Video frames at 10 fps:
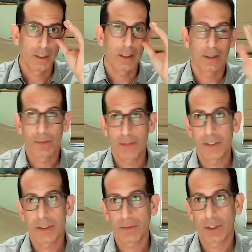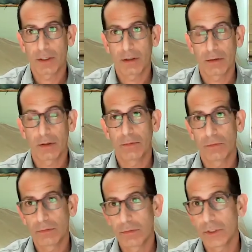and maybe something
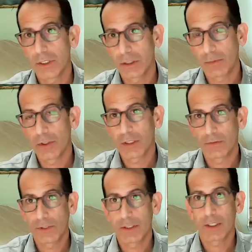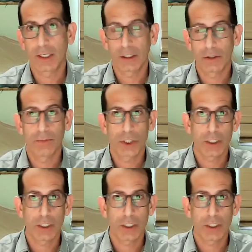somewhat sophisticated or machine.